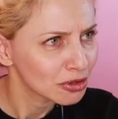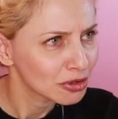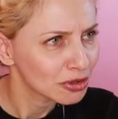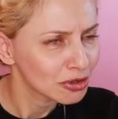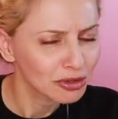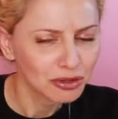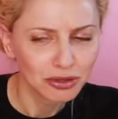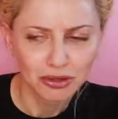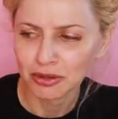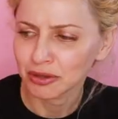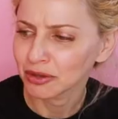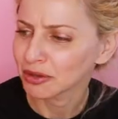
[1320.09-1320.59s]

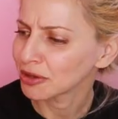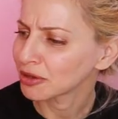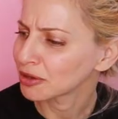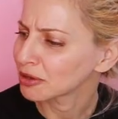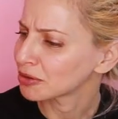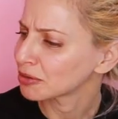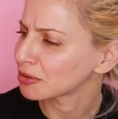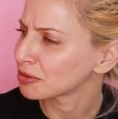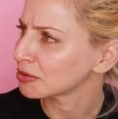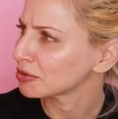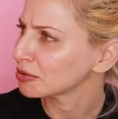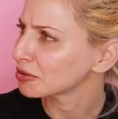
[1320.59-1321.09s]

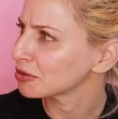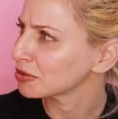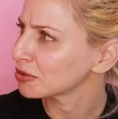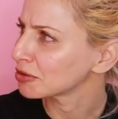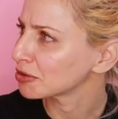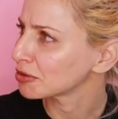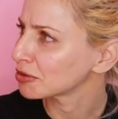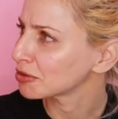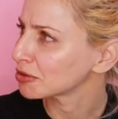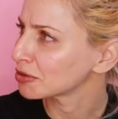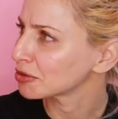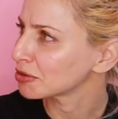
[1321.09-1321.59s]

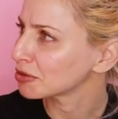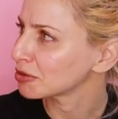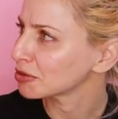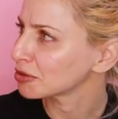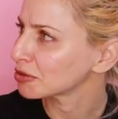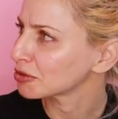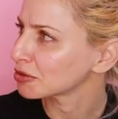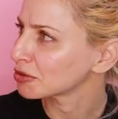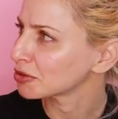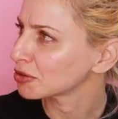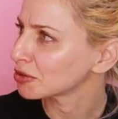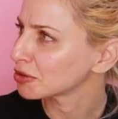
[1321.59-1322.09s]

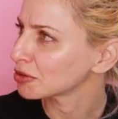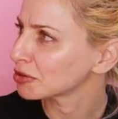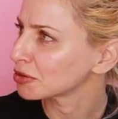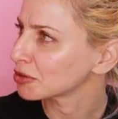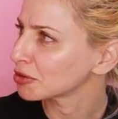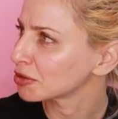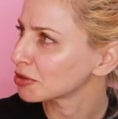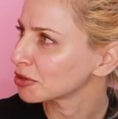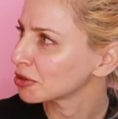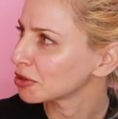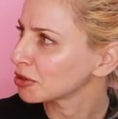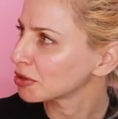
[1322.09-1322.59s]

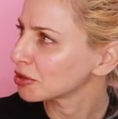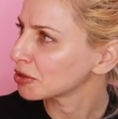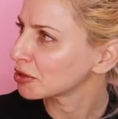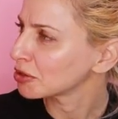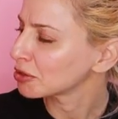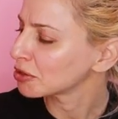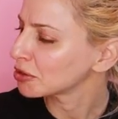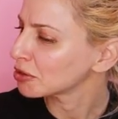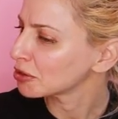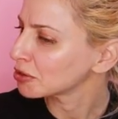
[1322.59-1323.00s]
The person shown says nothing.